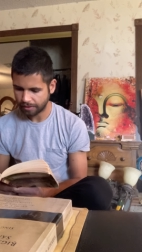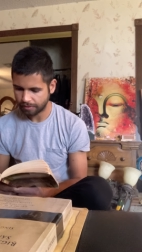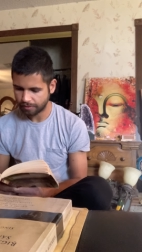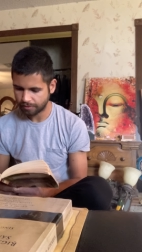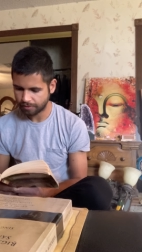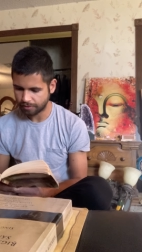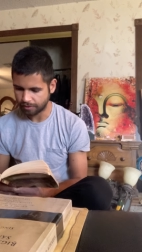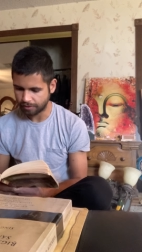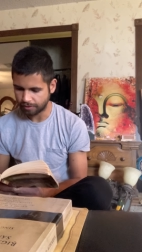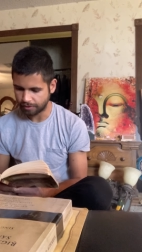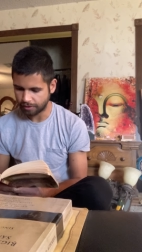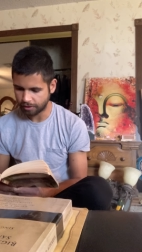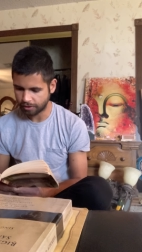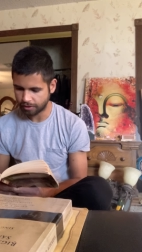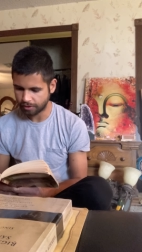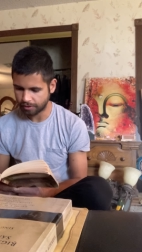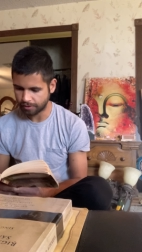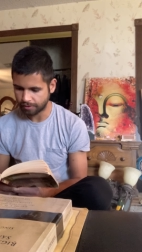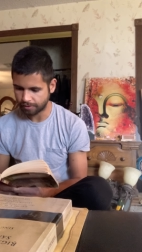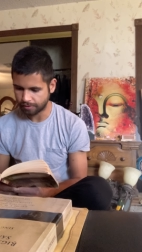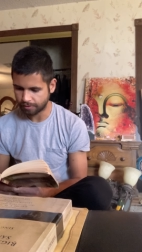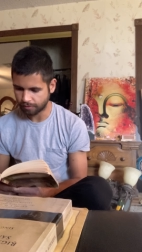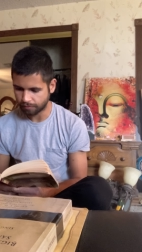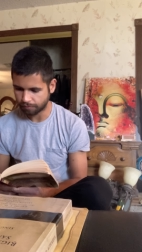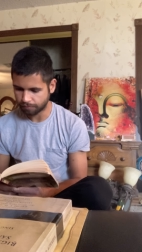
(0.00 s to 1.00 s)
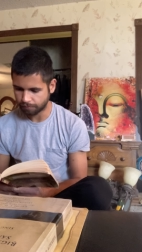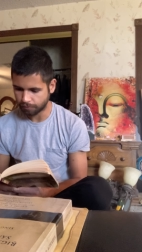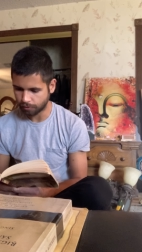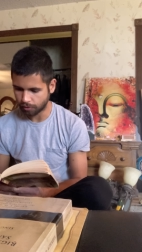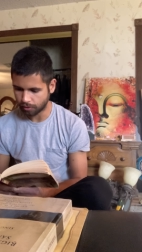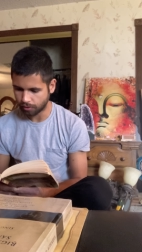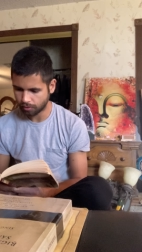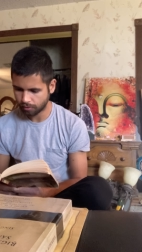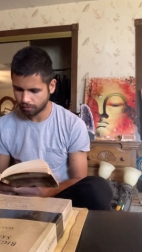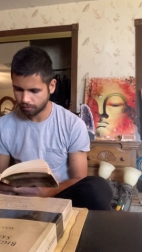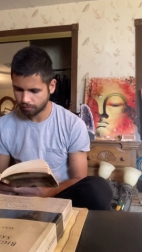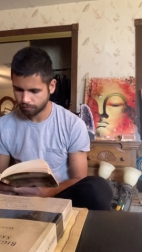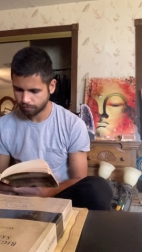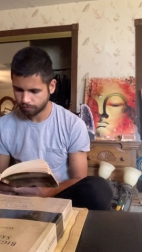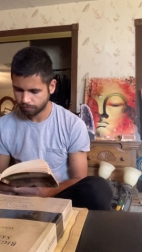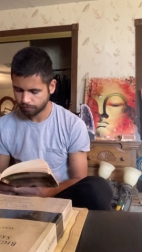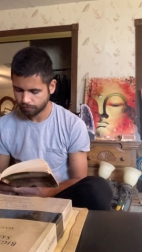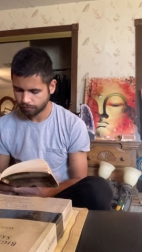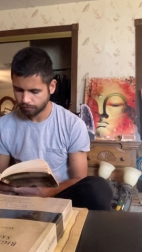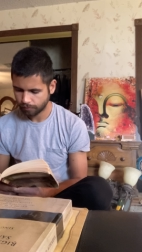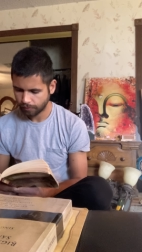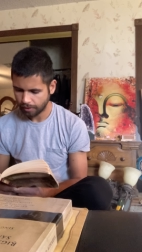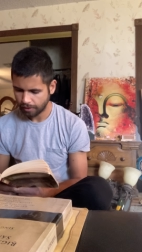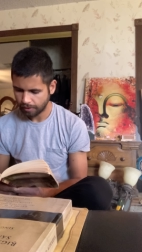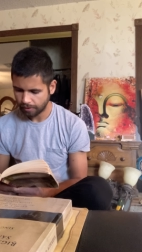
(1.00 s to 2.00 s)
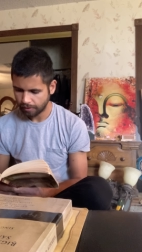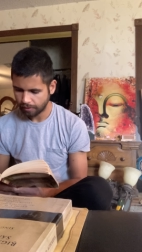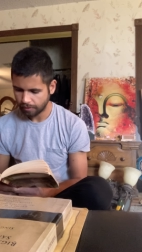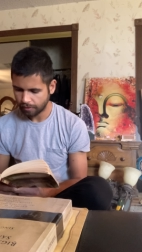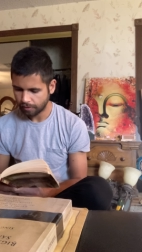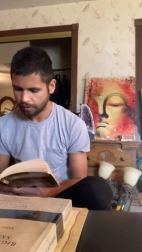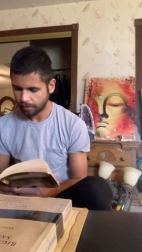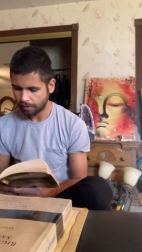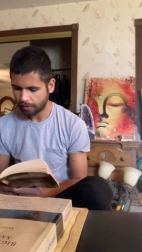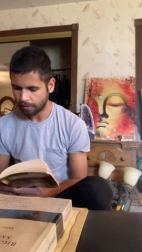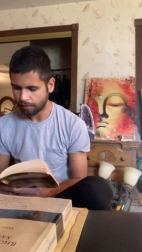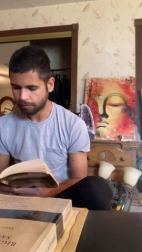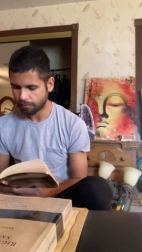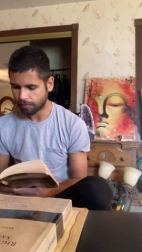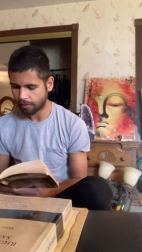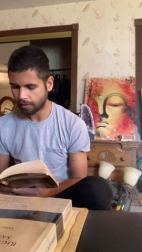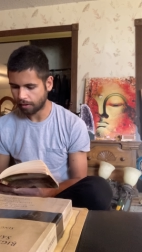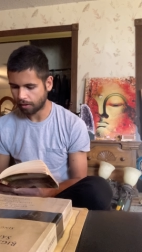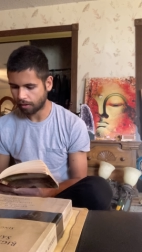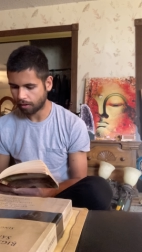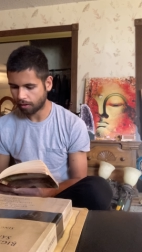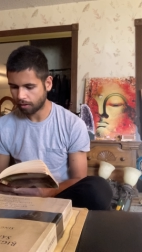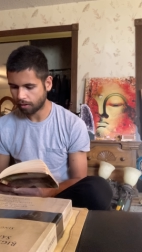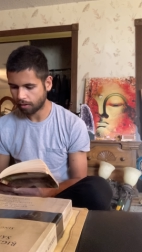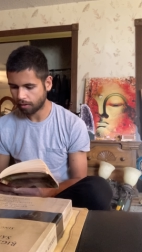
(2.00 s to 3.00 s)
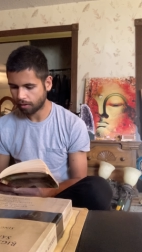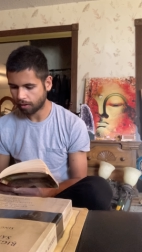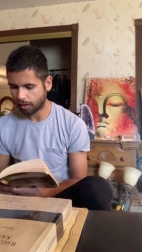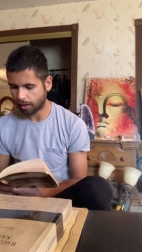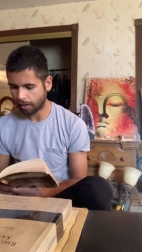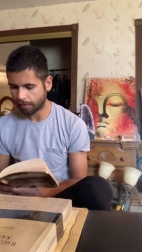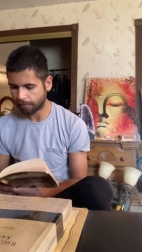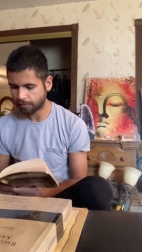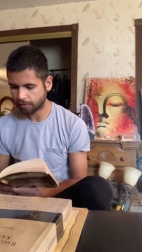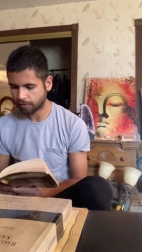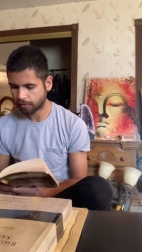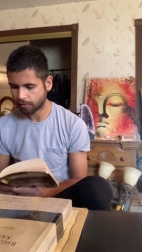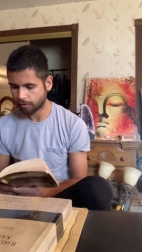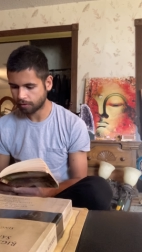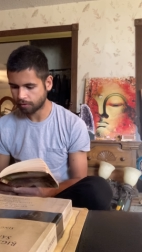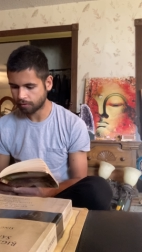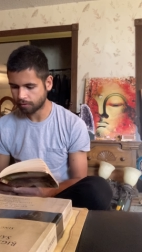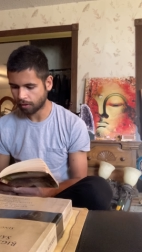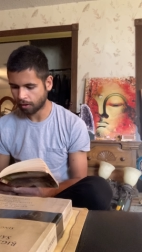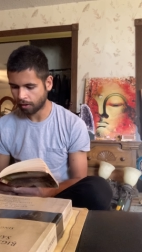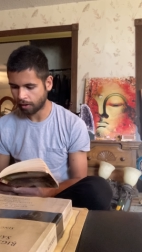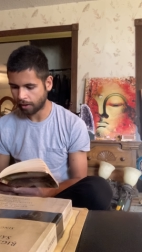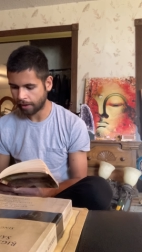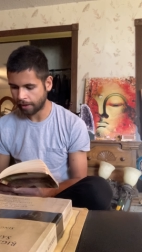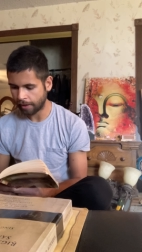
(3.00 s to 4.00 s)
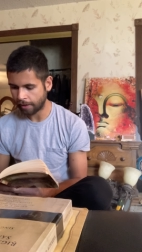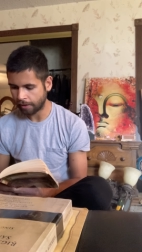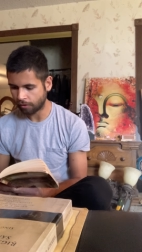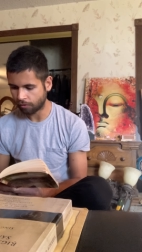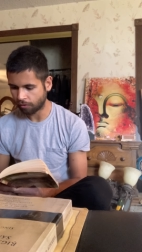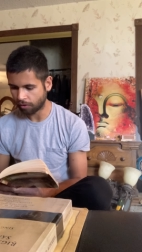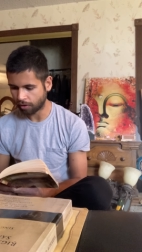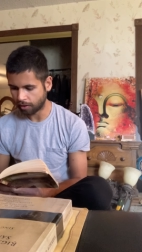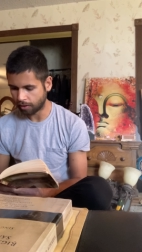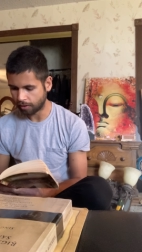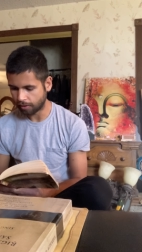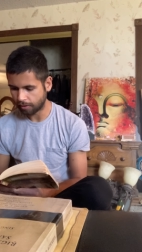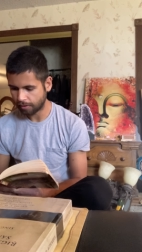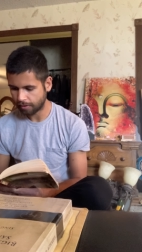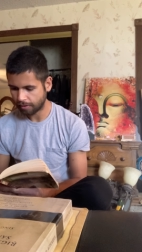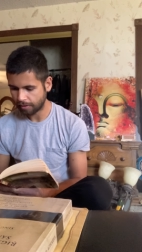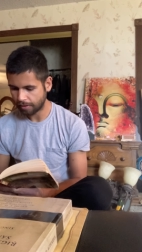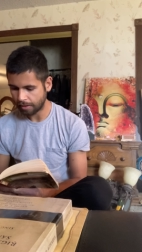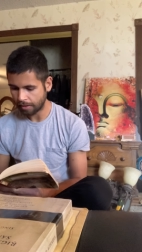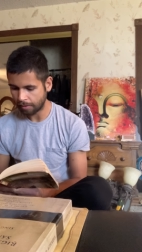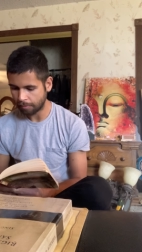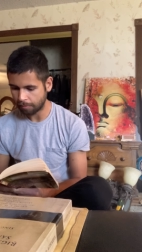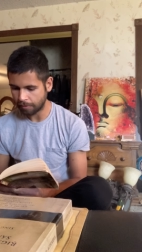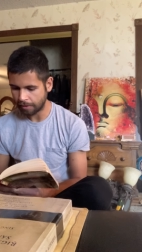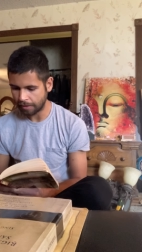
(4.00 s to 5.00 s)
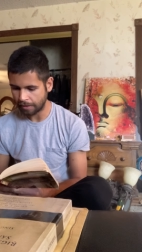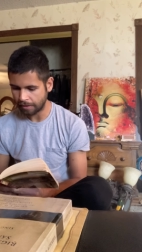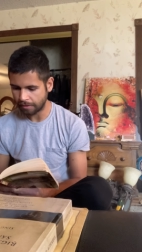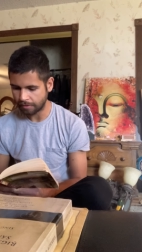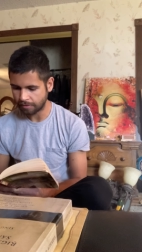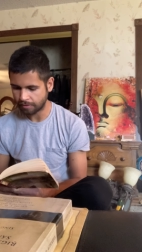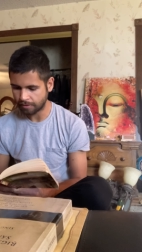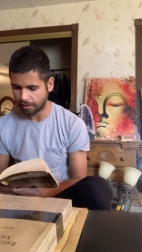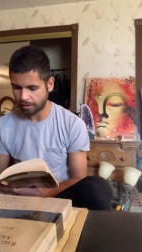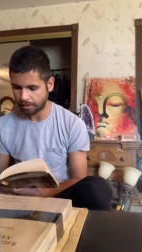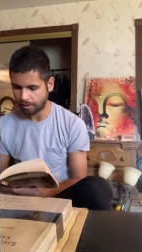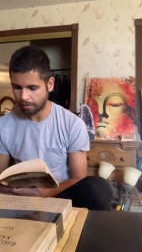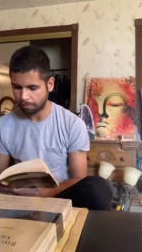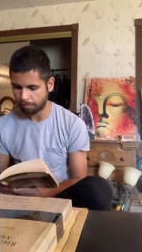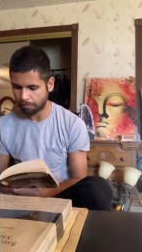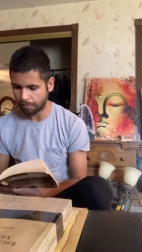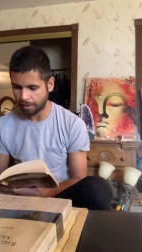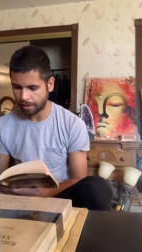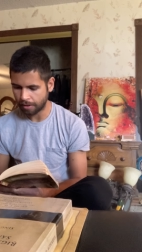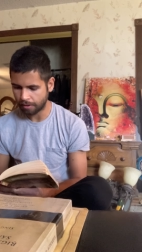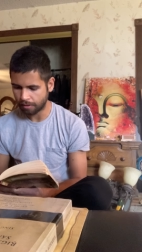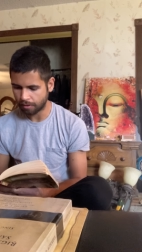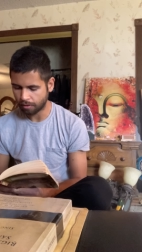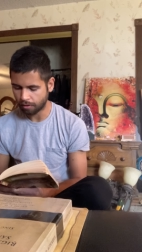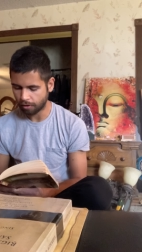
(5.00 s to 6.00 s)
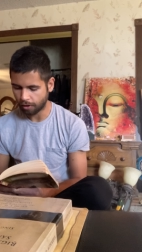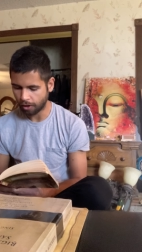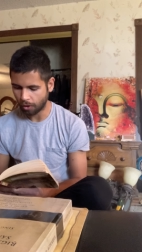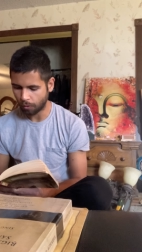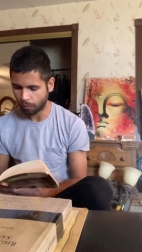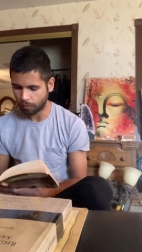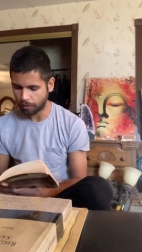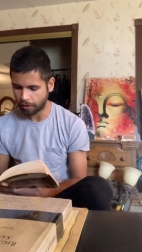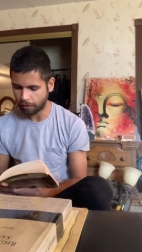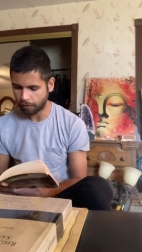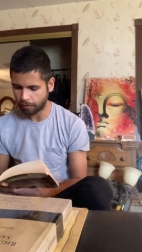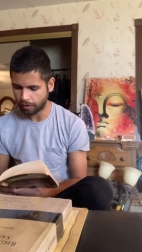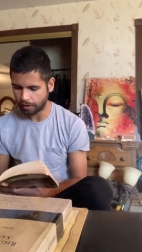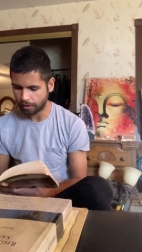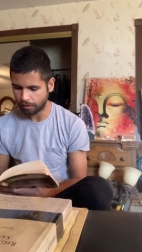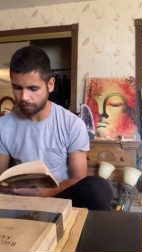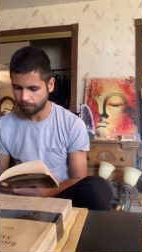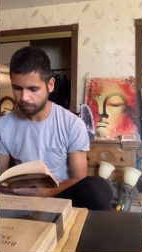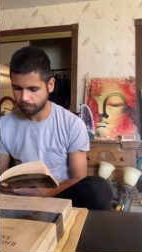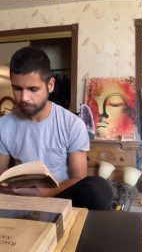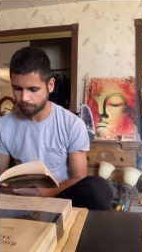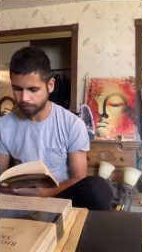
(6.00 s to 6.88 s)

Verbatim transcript: sedition is afoot. If the officers are angry, it means that the men are weary.